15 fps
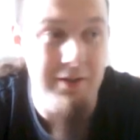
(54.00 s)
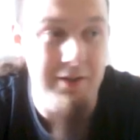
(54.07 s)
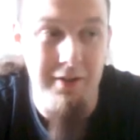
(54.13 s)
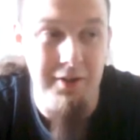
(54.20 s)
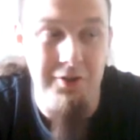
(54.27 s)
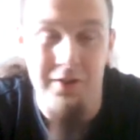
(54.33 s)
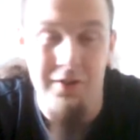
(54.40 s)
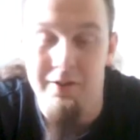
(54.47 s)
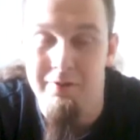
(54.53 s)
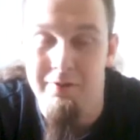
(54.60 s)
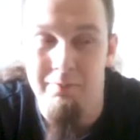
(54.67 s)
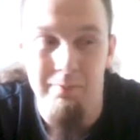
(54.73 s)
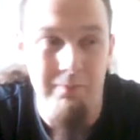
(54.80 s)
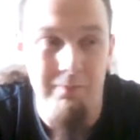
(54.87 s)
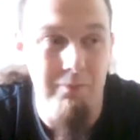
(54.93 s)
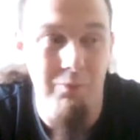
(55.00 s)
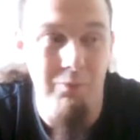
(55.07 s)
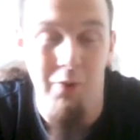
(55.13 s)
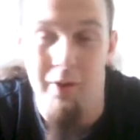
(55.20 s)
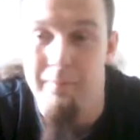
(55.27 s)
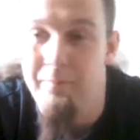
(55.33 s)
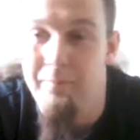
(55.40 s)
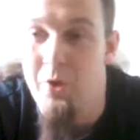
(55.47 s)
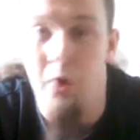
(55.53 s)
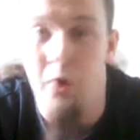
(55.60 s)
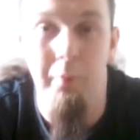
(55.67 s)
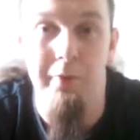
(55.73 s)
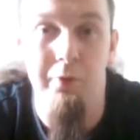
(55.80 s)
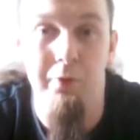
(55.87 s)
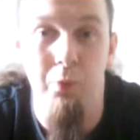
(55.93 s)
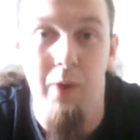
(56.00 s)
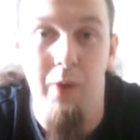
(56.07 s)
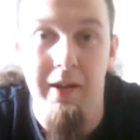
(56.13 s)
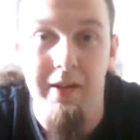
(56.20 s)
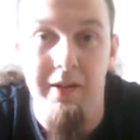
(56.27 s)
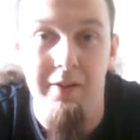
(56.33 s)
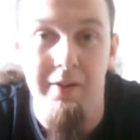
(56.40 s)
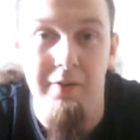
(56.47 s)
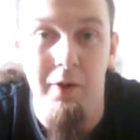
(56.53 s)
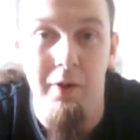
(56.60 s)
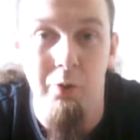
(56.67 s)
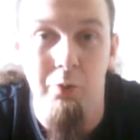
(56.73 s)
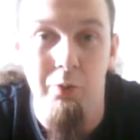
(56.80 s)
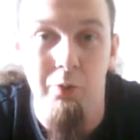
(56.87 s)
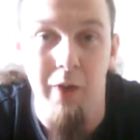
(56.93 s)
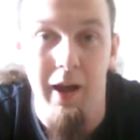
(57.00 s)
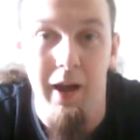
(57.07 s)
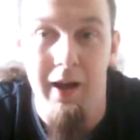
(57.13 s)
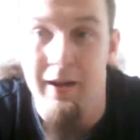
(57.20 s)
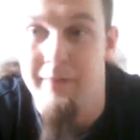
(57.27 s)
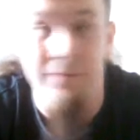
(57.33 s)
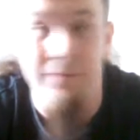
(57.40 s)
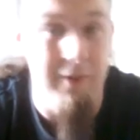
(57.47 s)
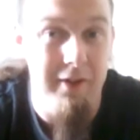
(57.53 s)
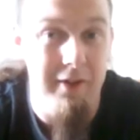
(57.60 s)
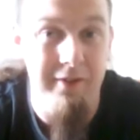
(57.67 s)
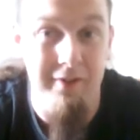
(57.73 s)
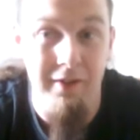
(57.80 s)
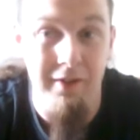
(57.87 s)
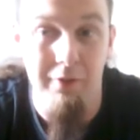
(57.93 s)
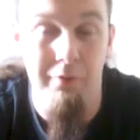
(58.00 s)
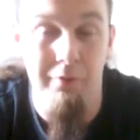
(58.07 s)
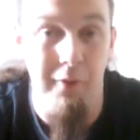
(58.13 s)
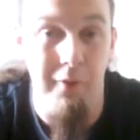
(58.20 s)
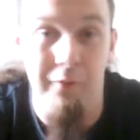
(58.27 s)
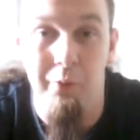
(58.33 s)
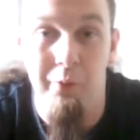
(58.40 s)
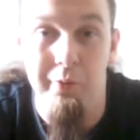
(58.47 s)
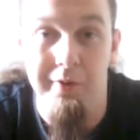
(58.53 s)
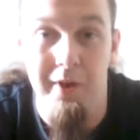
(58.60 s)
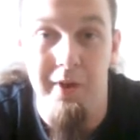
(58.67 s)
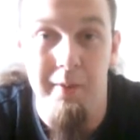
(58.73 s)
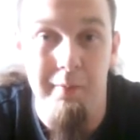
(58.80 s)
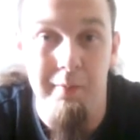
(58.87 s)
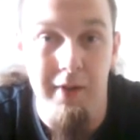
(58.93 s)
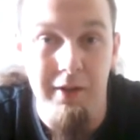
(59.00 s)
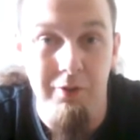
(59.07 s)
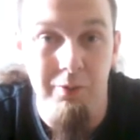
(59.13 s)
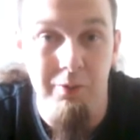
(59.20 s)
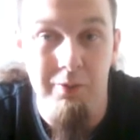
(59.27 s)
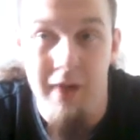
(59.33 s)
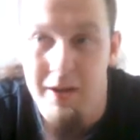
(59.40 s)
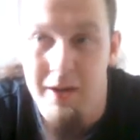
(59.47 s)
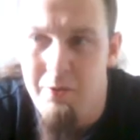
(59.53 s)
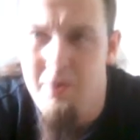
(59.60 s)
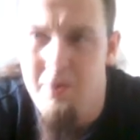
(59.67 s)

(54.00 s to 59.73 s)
This shit's, almost 20 years old and still for a full-time playthrough now.